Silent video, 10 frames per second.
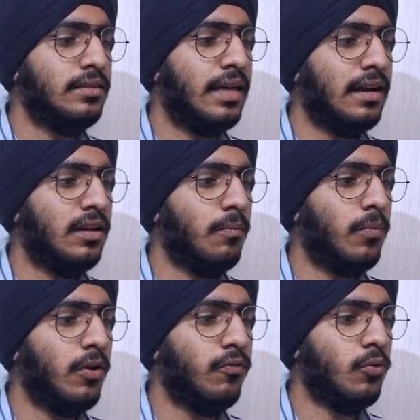that
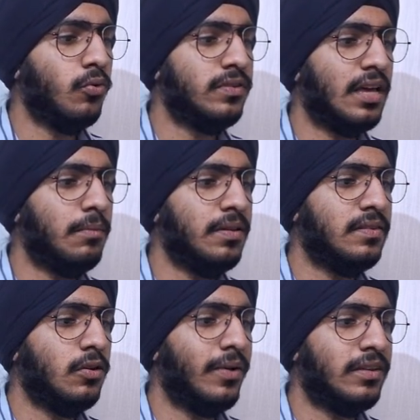number of nodes can be
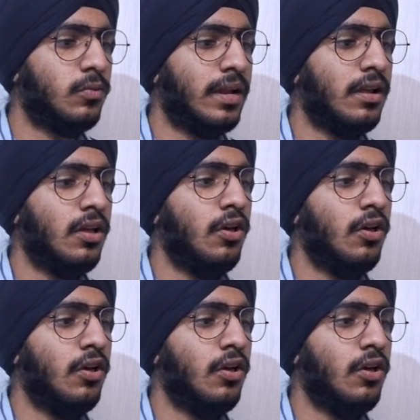0 as well.